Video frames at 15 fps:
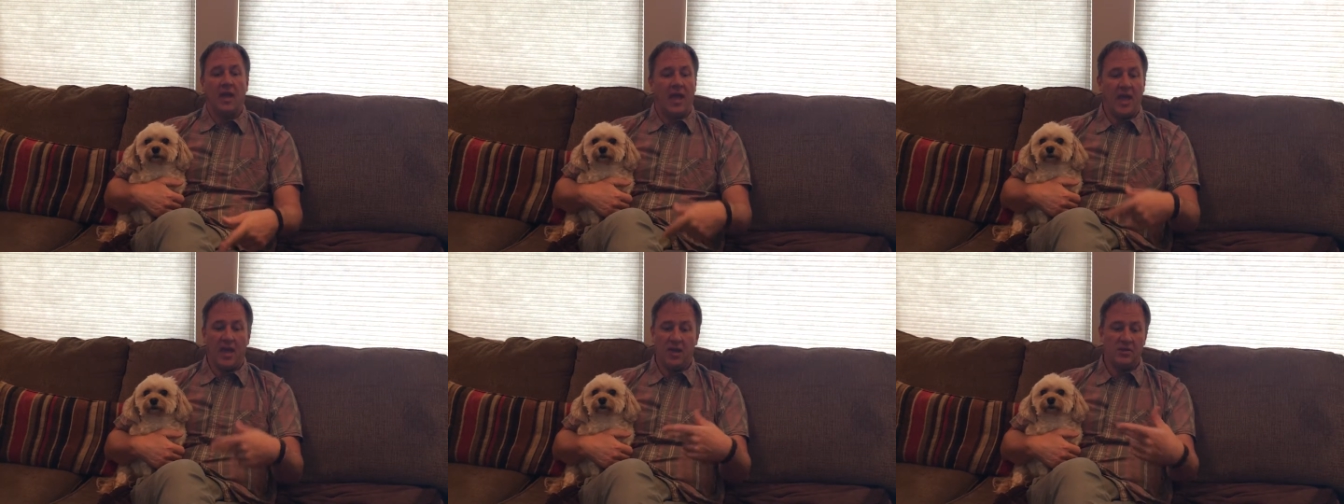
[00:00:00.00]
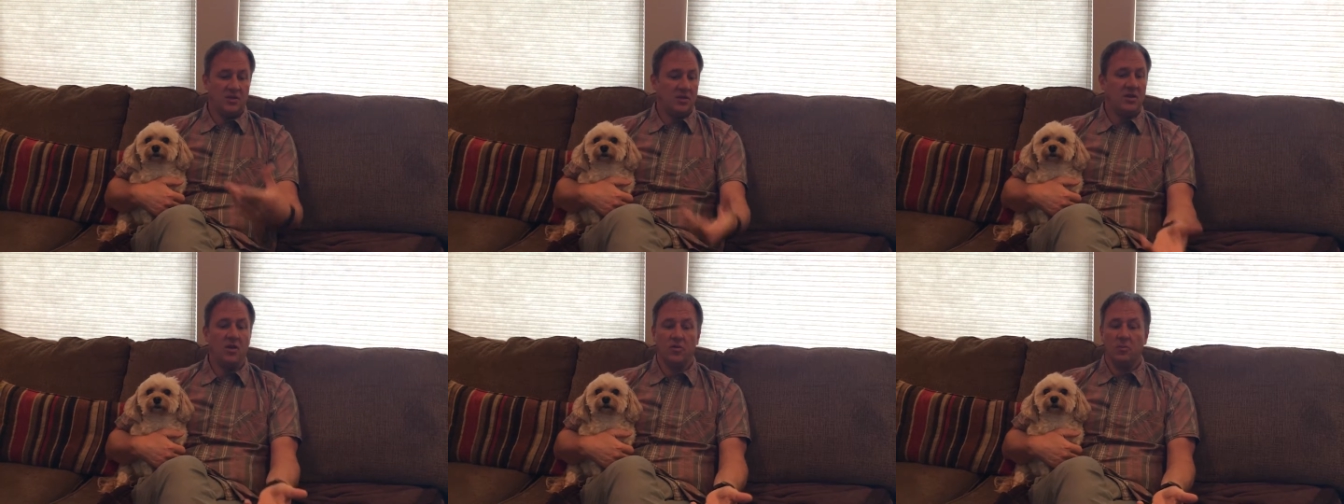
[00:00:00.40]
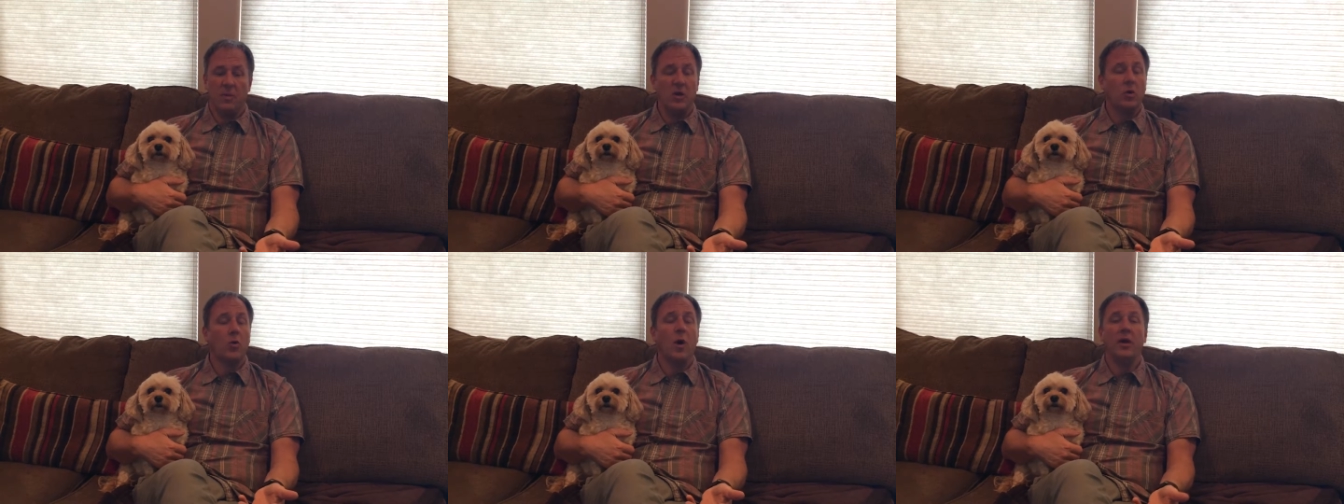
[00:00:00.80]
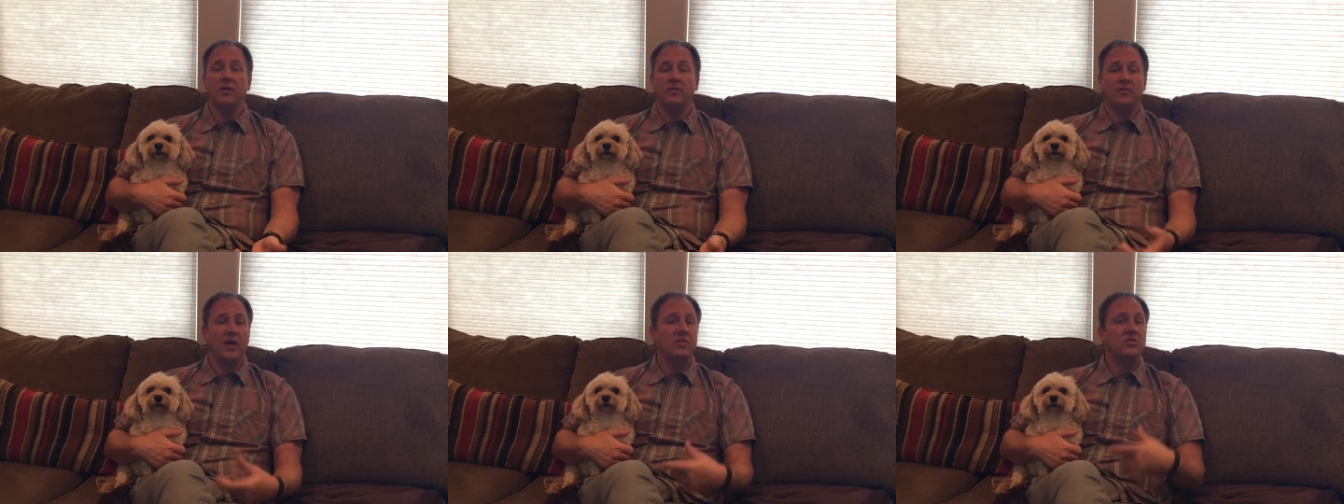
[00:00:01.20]
And you know, the better
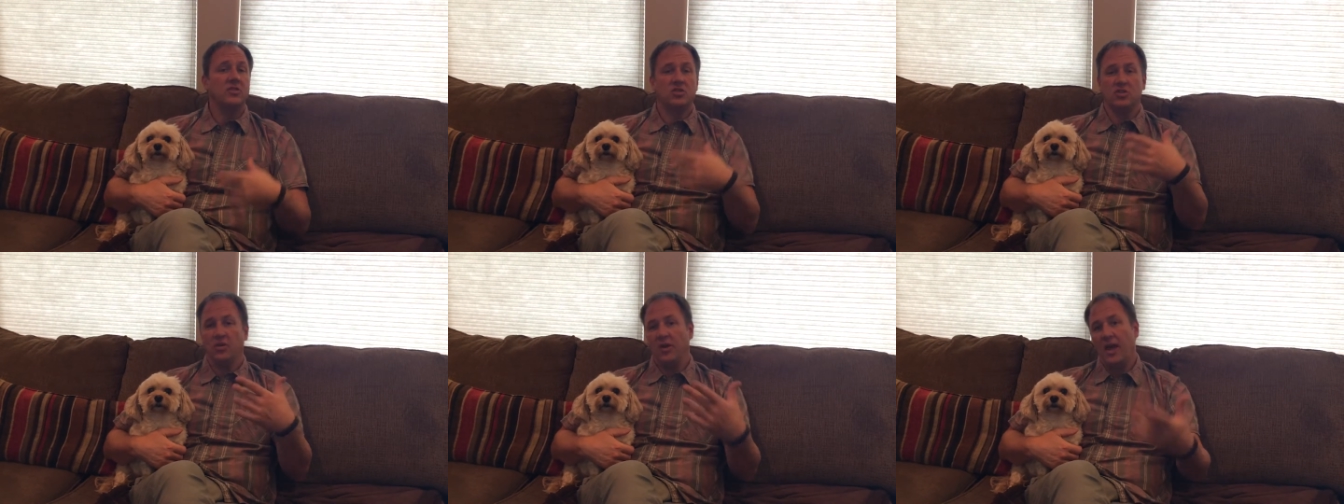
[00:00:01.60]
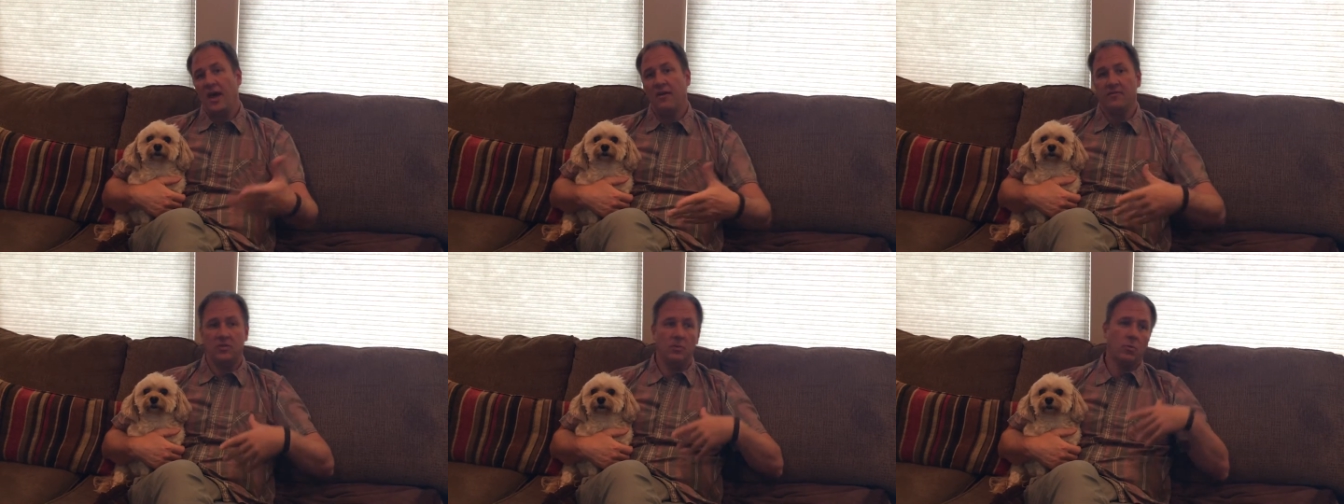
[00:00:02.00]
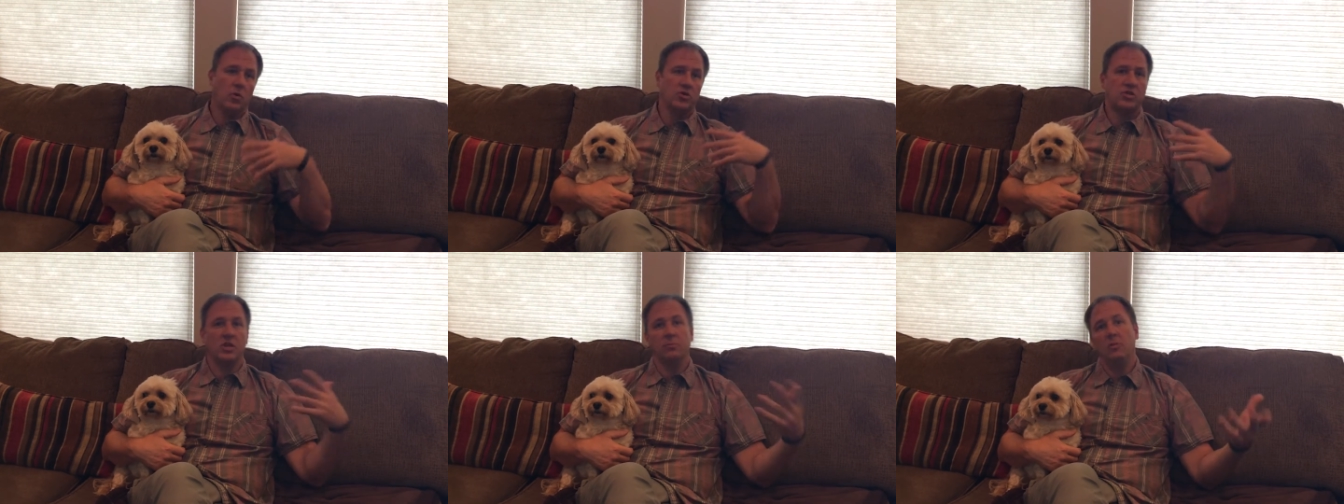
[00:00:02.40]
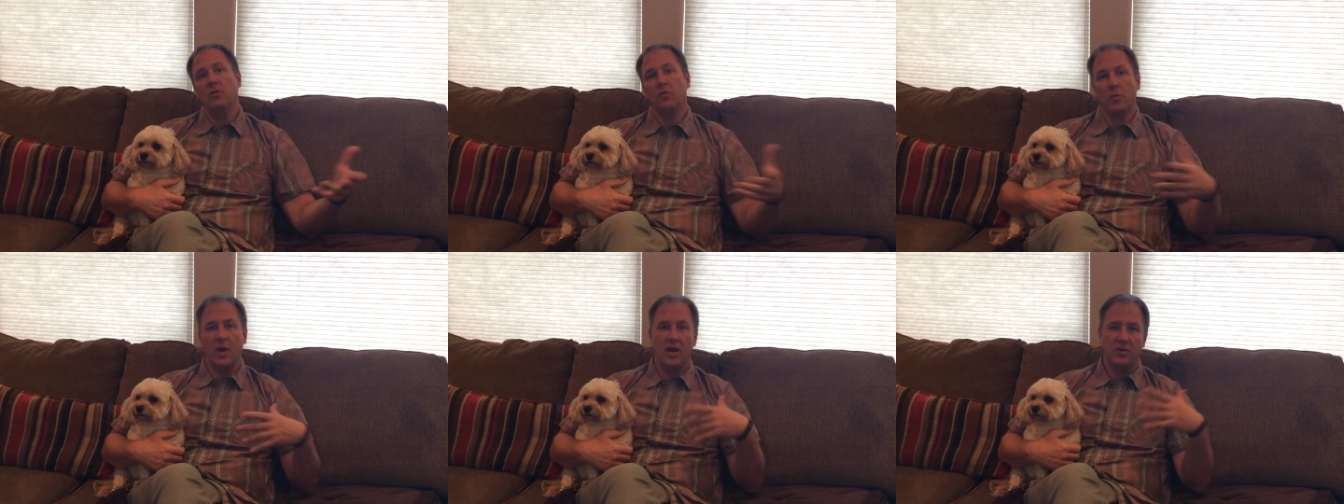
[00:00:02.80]
quality of life that she'll have, the more that she can
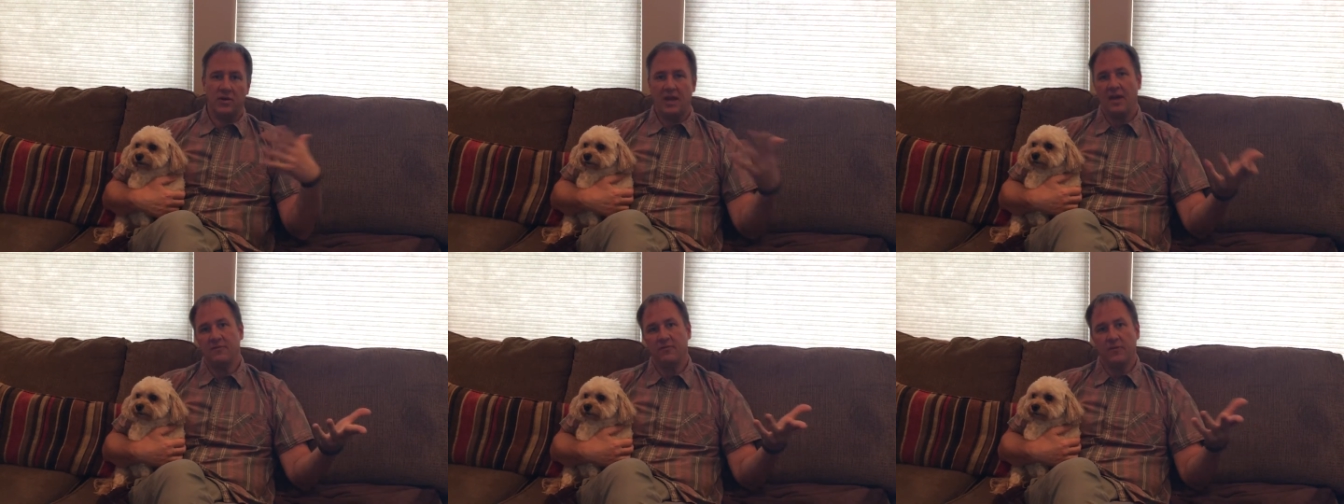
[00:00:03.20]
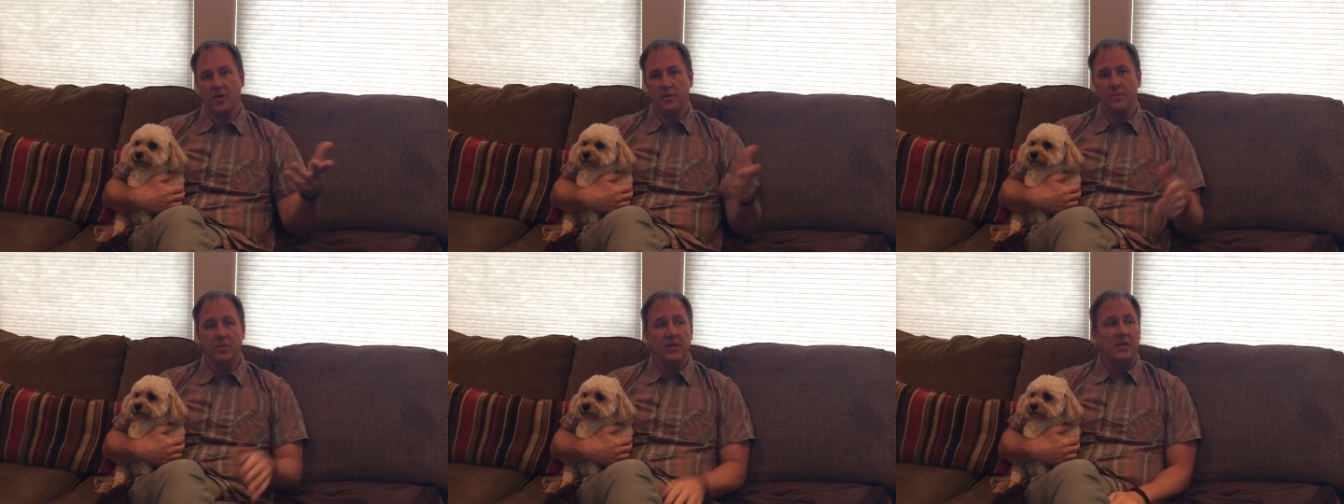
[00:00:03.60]
move around and have fun.